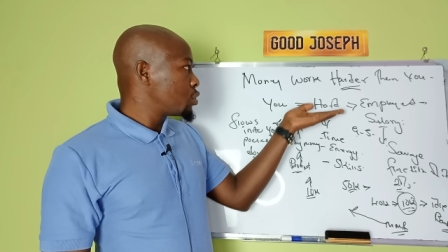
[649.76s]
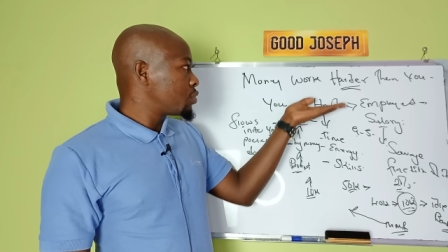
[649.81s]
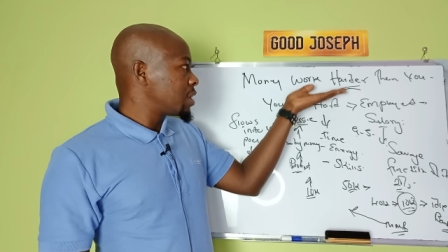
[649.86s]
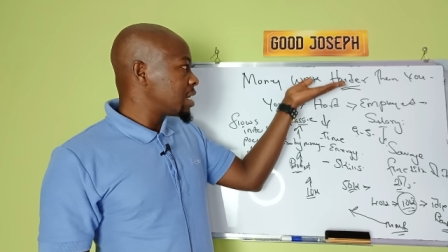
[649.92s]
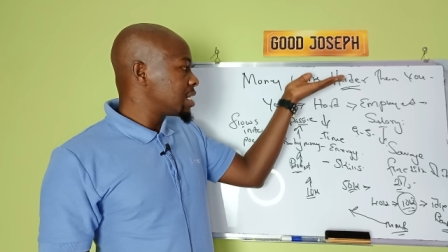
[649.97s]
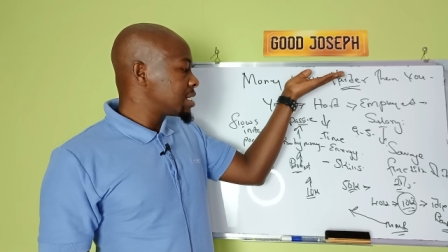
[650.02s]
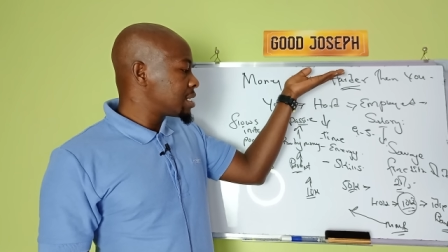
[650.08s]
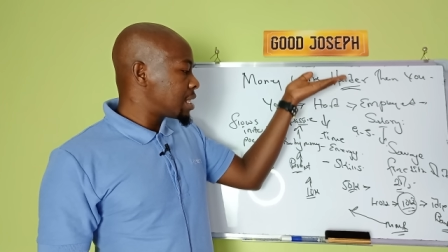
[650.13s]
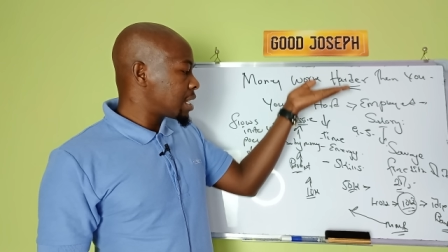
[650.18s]
You
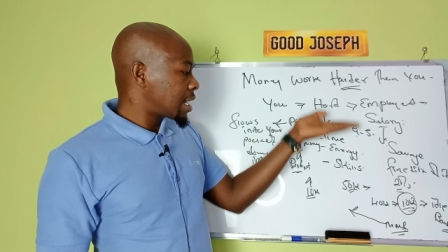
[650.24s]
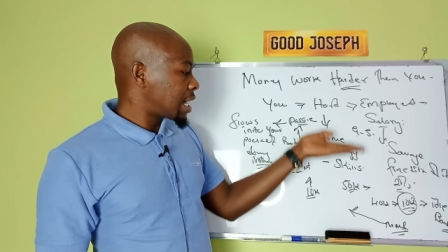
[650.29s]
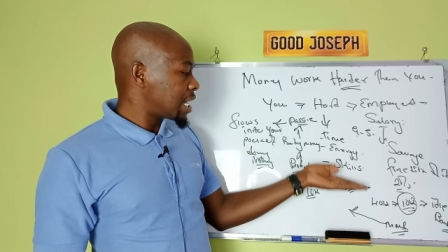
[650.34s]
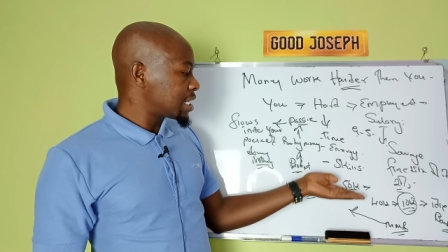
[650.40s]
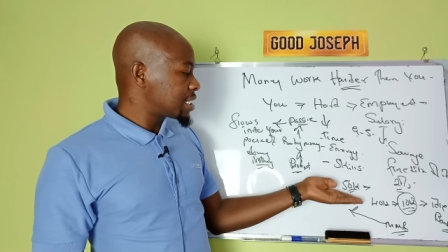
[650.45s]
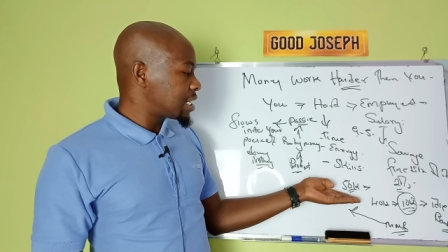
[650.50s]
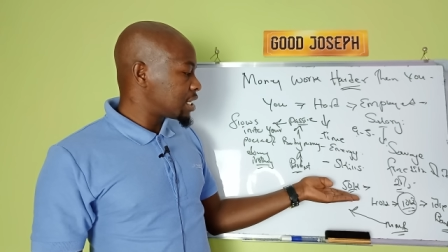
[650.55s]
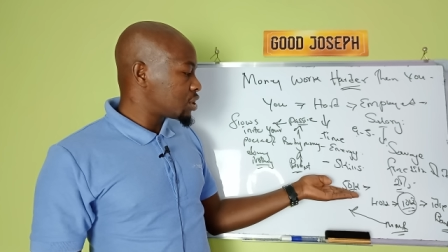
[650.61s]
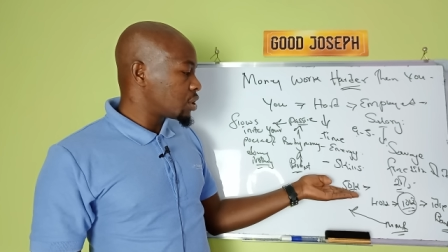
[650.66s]
raise the
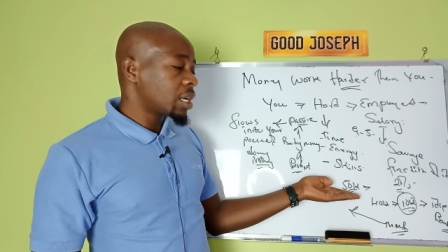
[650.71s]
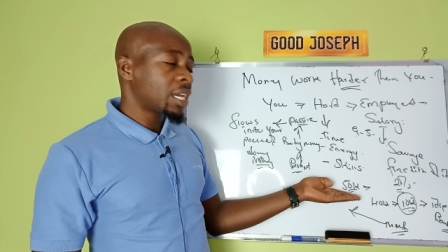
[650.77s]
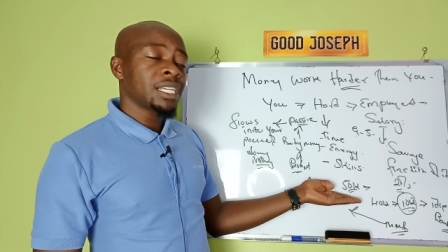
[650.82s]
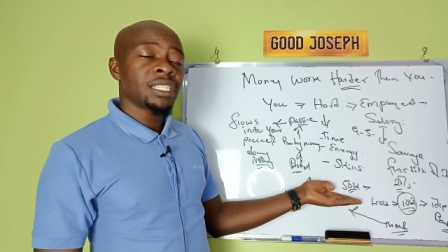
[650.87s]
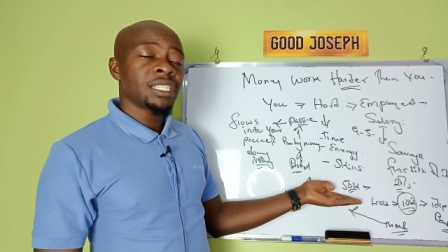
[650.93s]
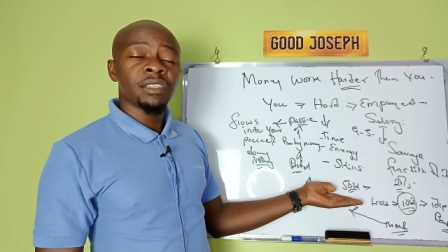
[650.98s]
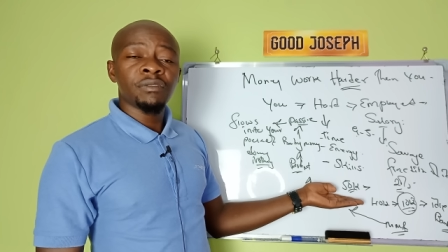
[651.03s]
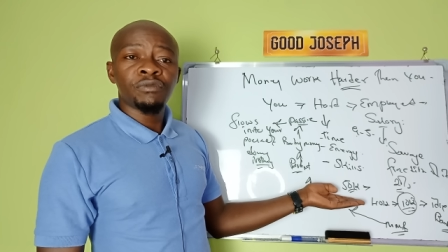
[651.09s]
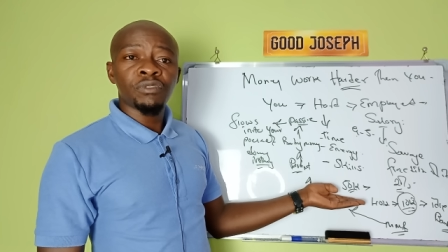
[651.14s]
cash that you're
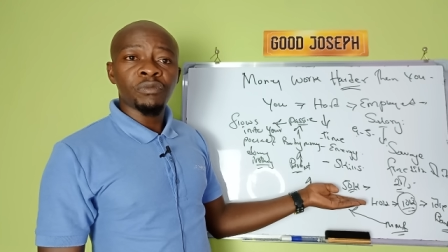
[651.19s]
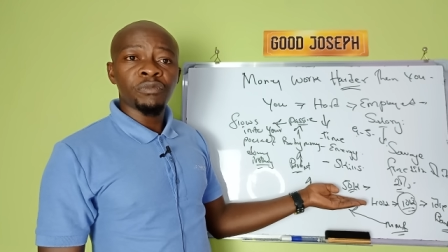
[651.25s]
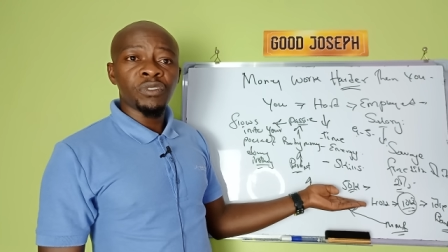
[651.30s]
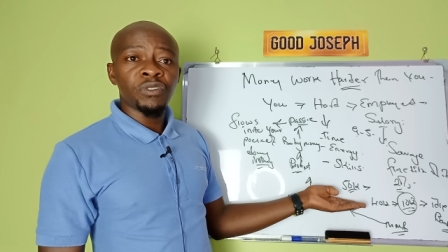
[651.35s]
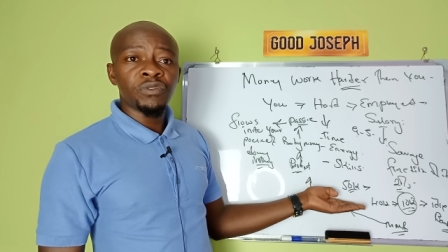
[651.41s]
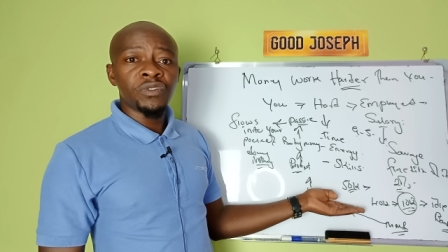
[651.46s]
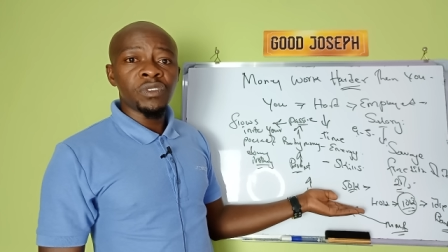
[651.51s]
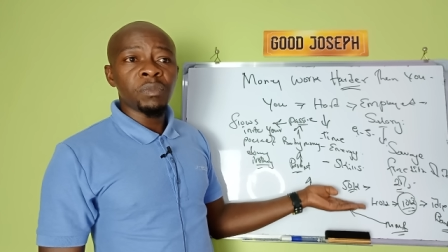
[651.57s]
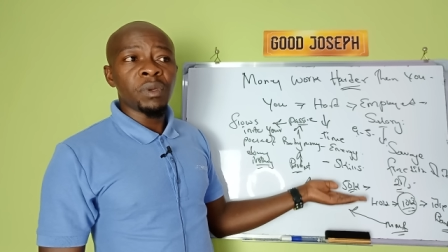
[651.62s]
getting from
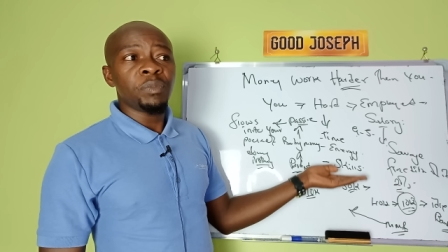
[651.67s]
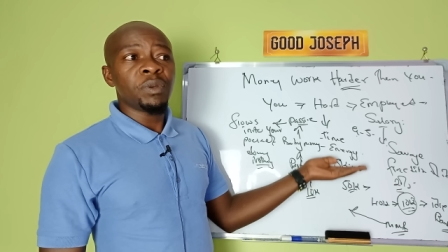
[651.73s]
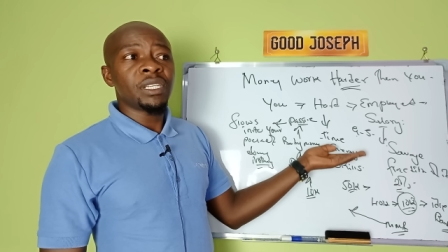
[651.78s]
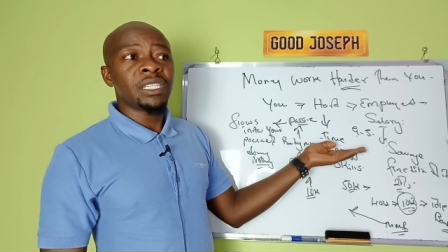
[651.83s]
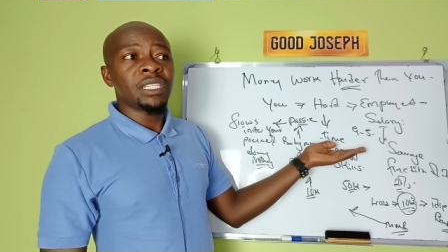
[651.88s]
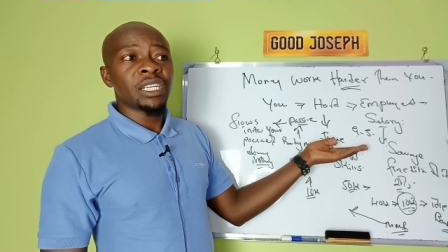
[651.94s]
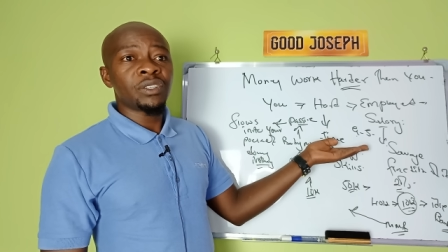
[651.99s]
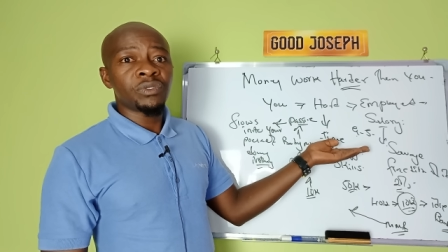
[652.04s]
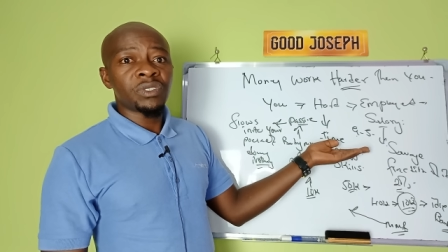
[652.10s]
50, maybe
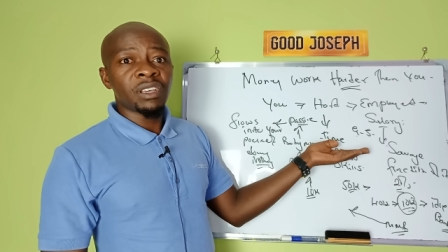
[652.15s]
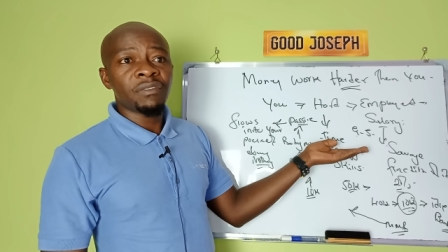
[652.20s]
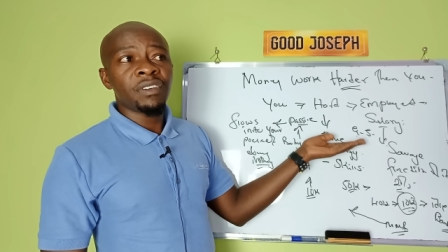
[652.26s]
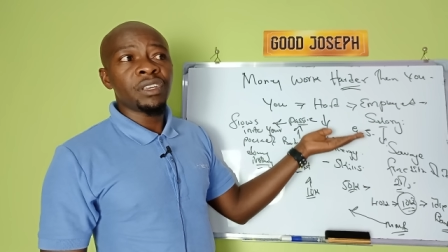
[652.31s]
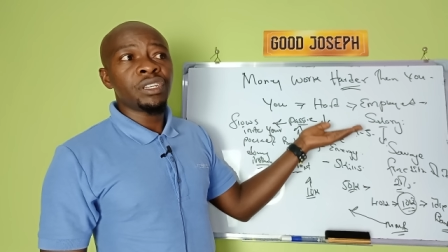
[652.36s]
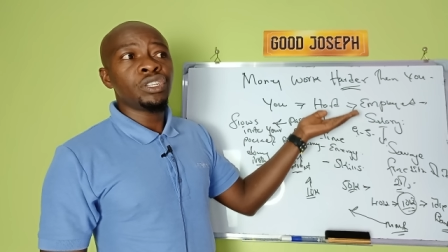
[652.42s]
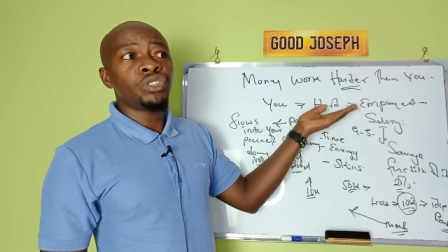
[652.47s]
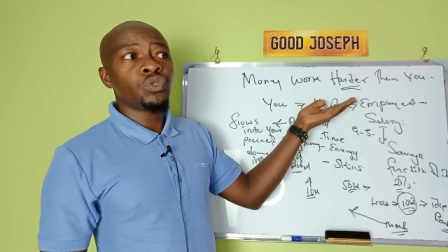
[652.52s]
say to 70,